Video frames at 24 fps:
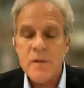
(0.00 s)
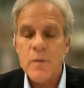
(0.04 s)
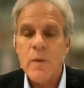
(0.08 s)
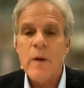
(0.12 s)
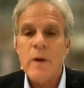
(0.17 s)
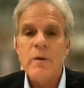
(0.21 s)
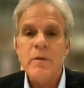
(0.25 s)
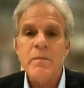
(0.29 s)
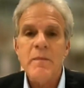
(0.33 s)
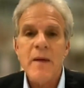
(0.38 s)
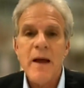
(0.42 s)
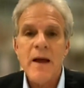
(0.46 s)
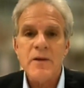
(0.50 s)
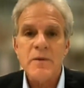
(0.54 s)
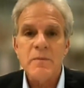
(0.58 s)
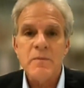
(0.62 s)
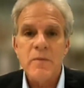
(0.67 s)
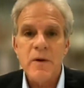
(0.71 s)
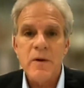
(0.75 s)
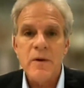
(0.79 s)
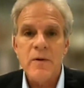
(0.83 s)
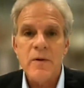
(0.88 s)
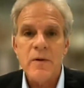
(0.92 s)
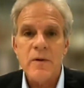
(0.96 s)
away with mass
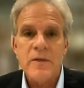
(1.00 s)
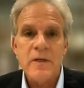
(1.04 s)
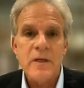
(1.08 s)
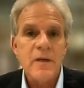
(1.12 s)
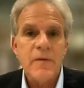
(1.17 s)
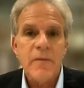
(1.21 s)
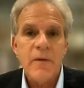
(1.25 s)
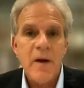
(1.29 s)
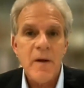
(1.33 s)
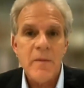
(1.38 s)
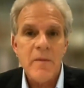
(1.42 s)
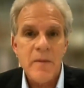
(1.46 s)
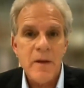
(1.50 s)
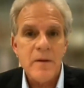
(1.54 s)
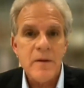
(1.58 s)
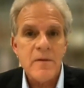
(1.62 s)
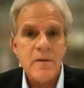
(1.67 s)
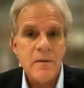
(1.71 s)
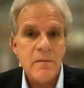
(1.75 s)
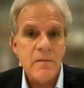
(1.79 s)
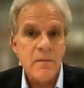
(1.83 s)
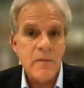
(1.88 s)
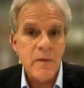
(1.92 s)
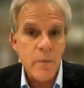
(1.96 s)
murder. A ceasefire
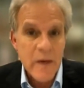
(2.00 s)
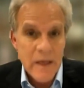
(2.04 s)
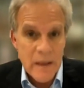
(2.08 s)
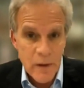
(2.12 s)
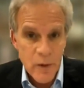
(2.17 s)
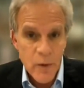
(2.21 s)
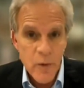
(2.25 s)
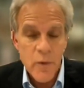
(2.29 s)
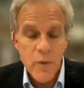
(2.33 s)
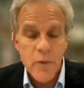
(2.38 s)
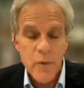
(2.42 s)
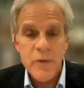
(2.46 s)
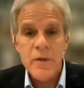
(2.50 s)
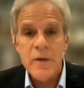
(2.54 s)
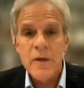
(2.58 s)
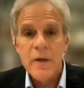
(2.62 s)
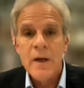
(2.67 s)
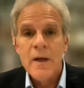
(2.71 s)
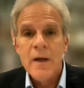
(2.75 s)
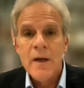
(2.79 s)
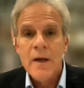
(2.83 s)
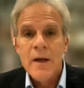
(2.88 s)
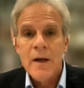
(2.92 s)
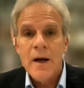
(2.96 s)
means that we lose
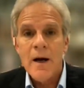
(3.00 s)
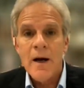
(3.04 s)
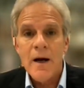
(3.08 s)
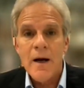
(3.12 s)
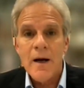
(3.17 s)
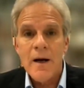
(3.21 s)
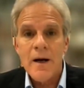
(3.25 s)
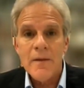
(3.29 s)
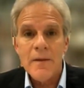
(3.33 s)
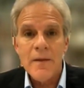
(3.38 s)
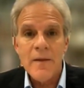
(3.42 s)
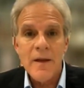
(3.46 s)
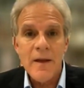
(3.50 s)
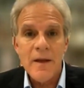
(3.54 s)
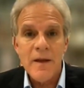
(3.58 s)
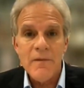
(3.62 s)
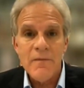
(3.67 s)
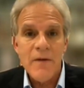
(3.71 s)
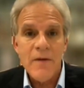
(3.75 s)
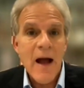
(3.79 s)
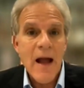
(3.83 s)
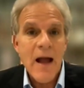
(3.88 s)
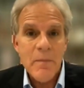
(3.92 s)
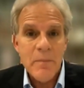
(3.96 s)

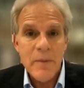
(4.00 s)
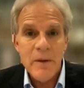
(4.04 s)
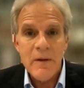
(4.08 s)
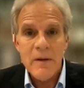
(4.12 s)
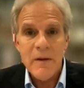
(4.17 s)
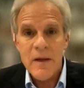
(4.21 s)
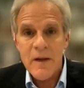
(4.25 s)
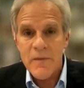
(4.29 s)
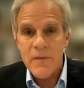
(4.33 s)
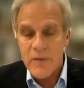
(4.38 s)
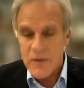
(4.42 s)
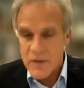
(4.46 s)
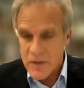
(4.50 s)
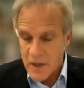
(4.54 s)
the viability of this